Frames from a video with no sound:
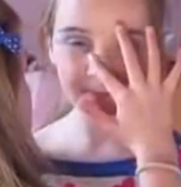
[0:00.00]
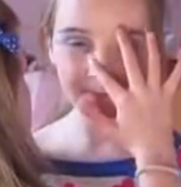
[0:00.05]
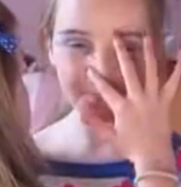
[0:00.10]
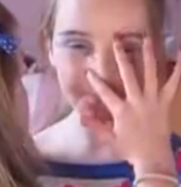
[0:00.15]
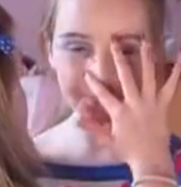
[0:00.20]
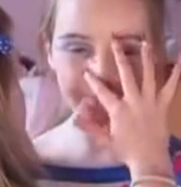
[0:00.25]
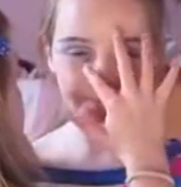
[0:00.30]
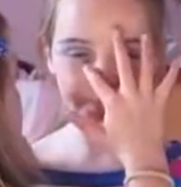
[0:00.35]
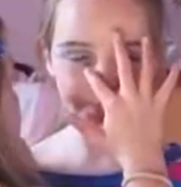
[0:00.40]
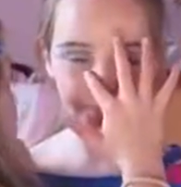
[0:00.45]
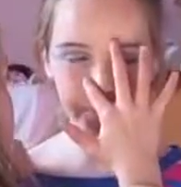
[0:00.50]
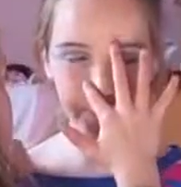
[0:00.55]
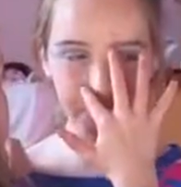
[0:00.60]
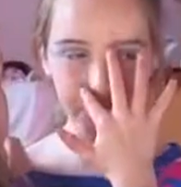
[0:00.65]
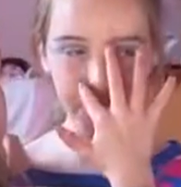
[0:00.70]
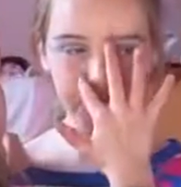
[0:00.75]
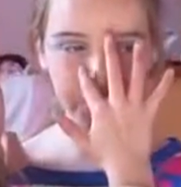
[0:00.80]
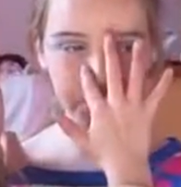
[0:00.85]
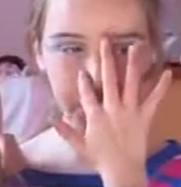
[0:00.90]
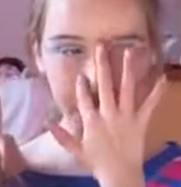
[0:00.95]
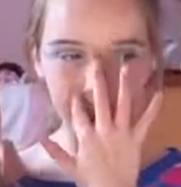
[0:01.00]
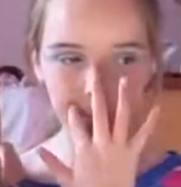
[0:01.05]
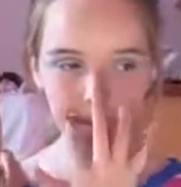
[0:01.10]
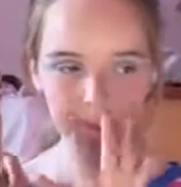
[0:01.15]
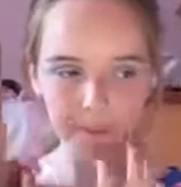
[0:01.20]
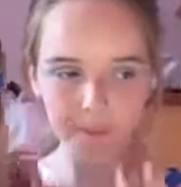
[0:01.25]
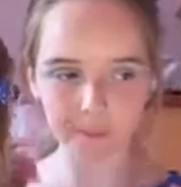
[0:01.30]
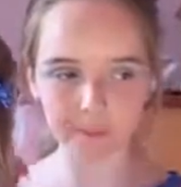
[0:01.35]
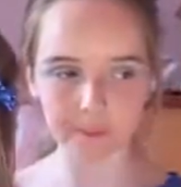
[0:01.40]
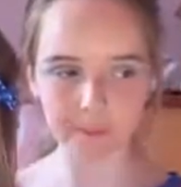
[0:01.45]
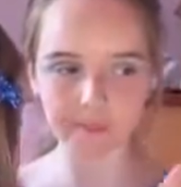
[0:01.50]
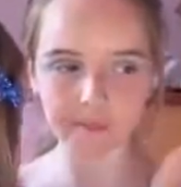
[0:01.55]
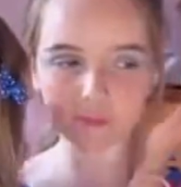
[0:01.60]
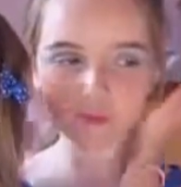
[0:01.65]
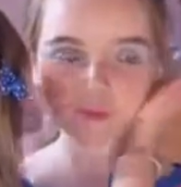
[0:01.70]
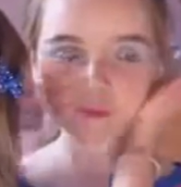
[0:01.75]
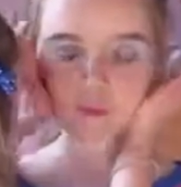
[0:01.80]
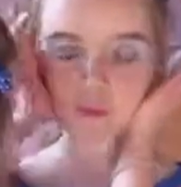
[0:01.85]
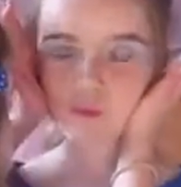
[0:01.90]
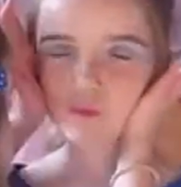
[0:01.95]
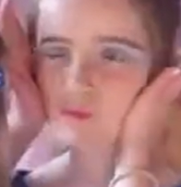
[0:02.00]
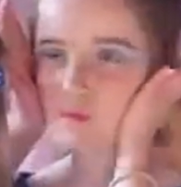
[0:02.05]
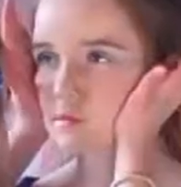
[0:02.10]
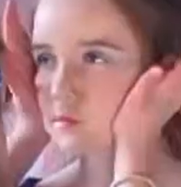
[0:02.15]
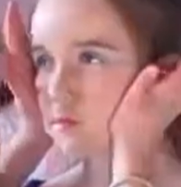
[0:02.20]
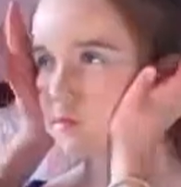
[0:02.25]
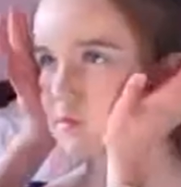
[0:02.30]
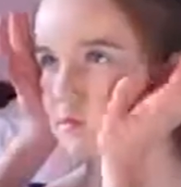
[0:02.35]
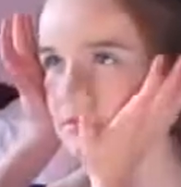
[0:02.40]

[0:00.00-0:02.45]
Caitlin's nose looks really nice now. Let's see.